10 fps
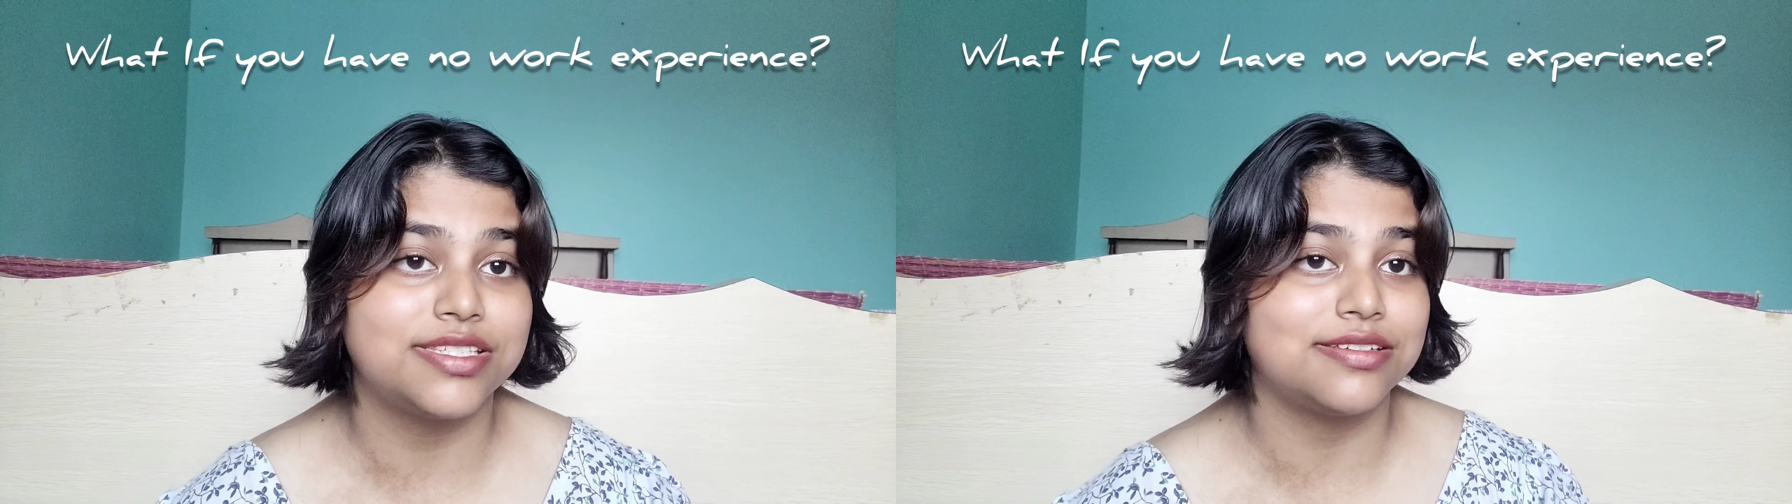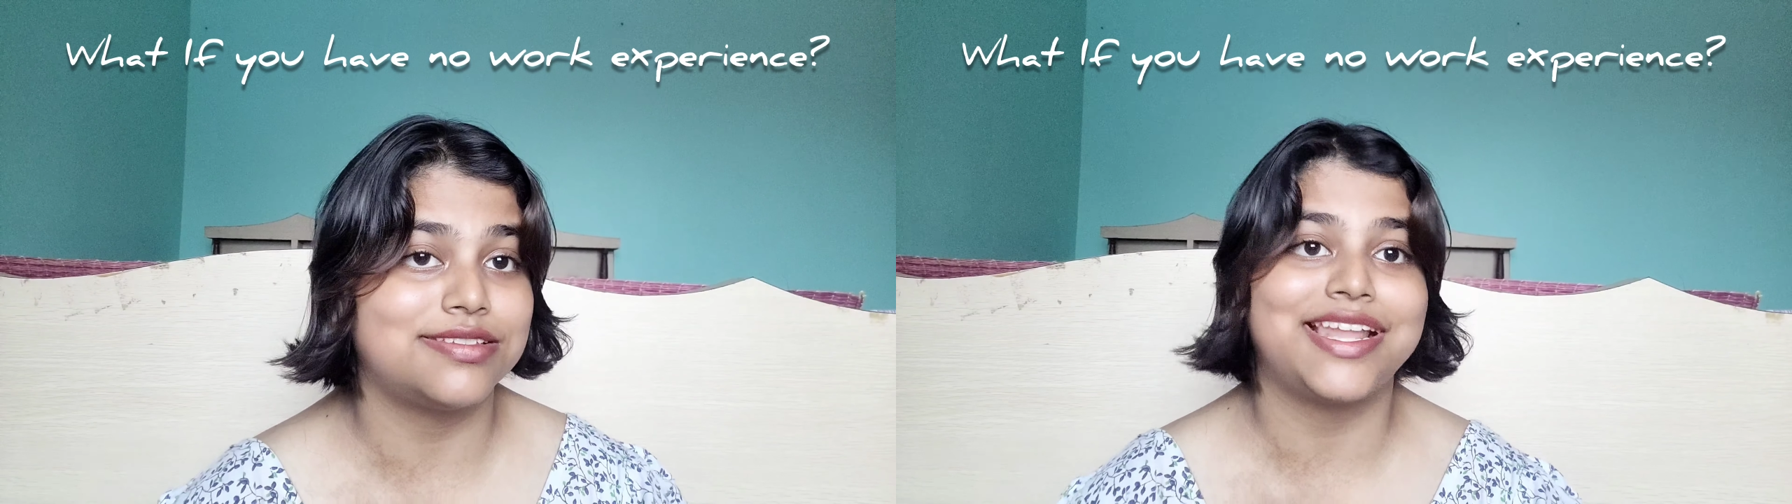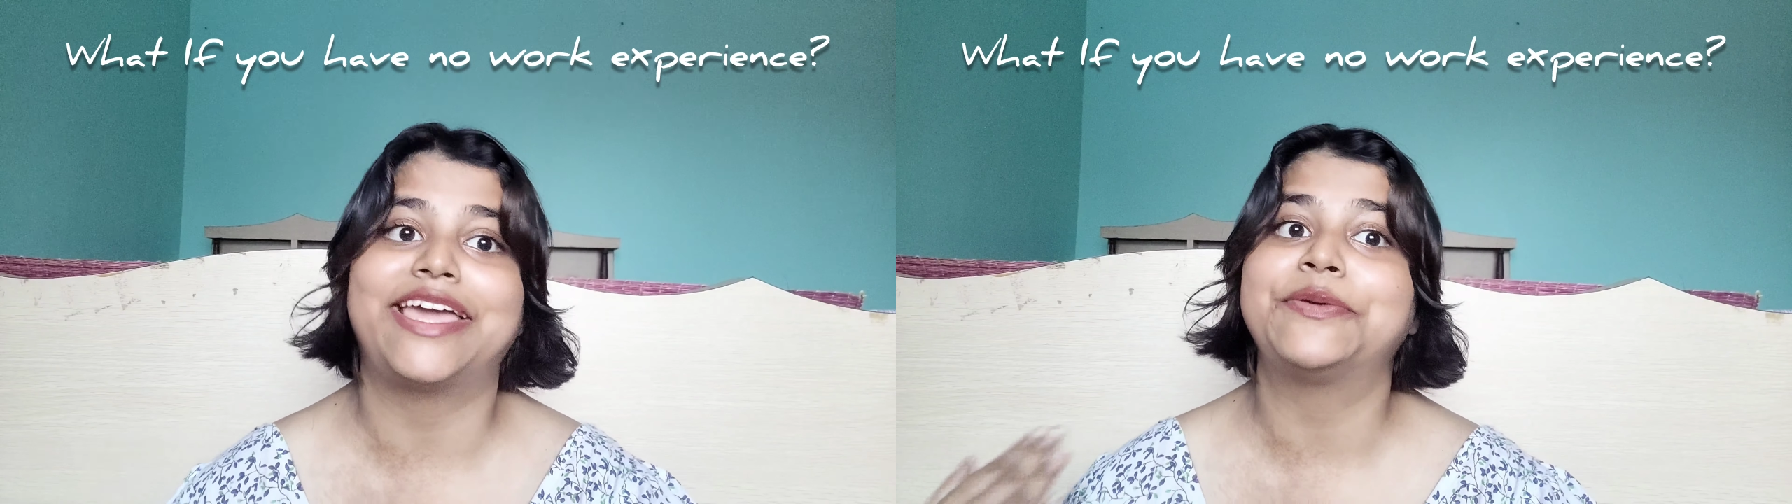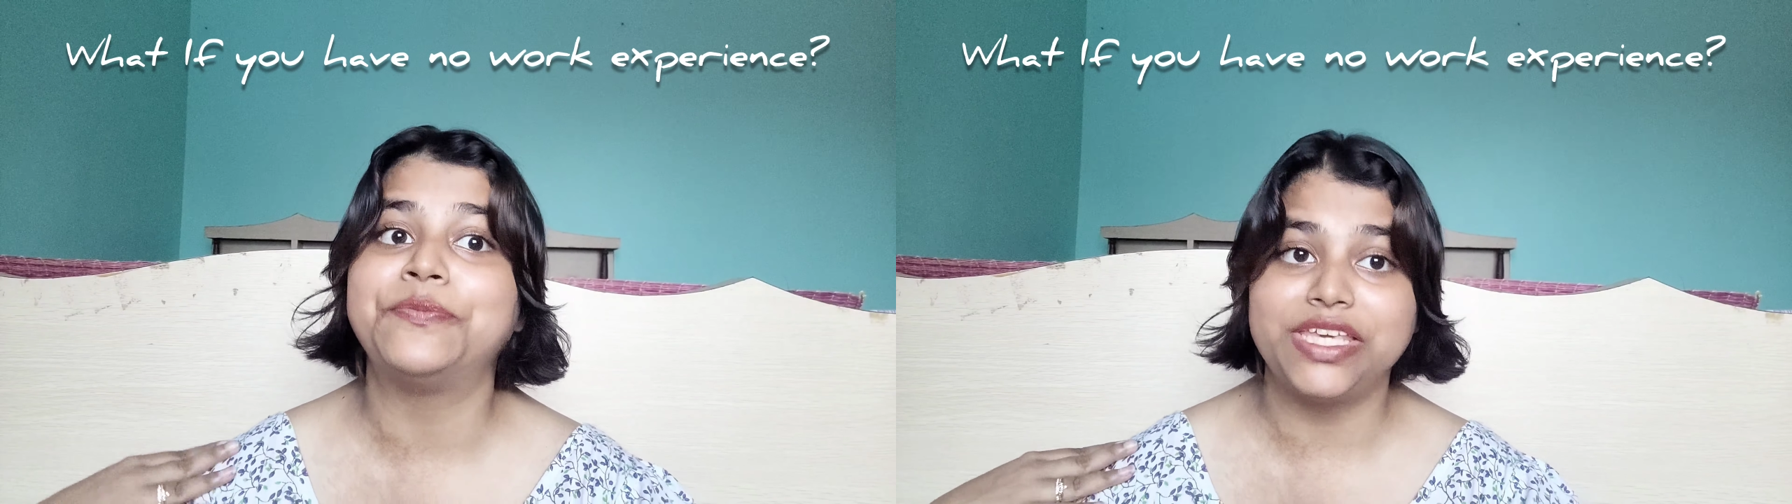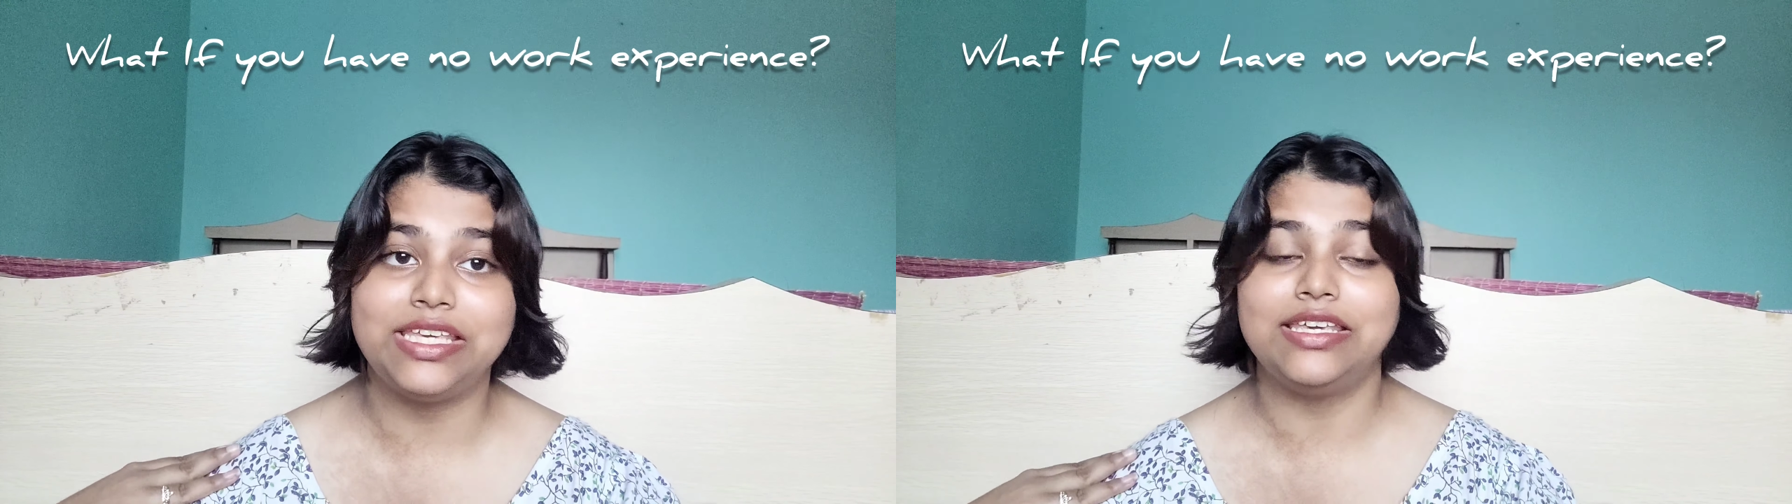just like
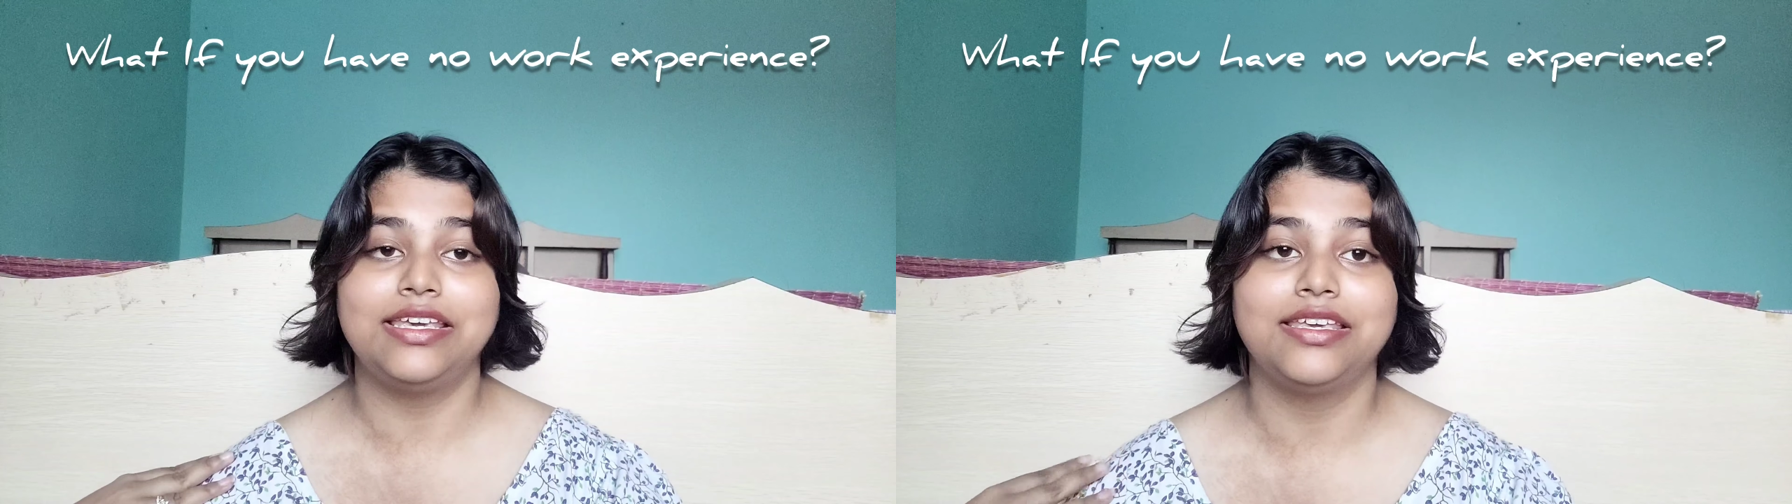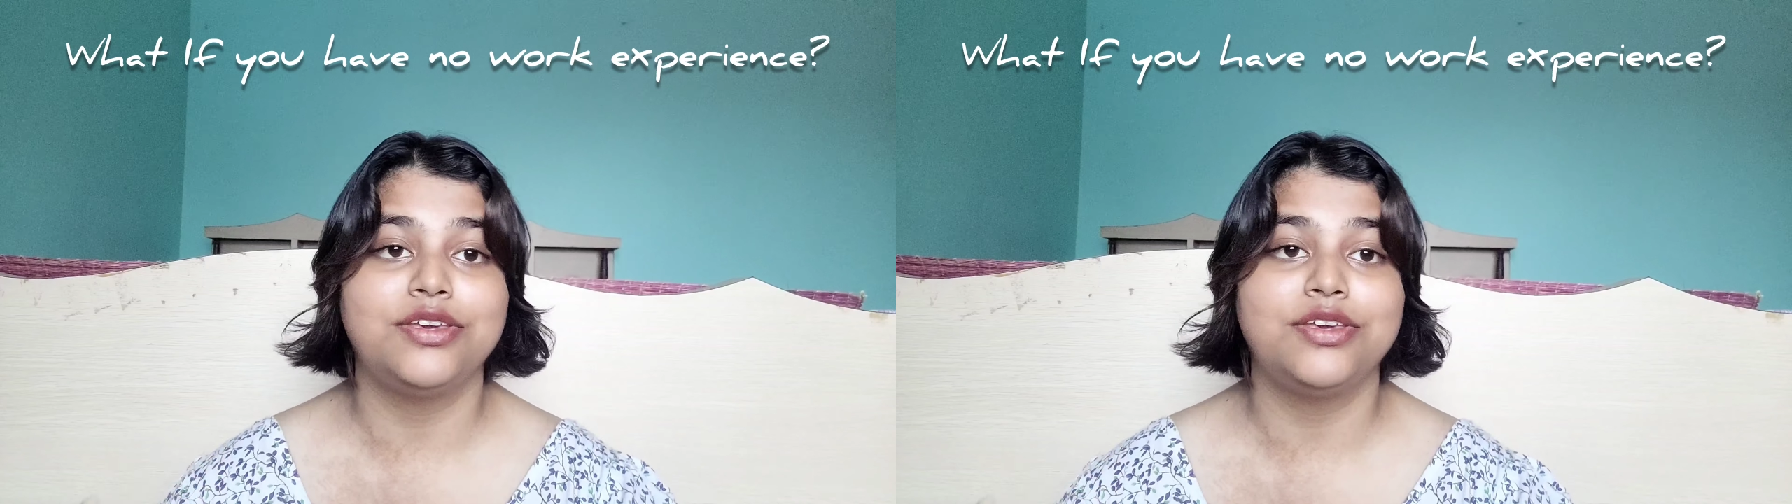me,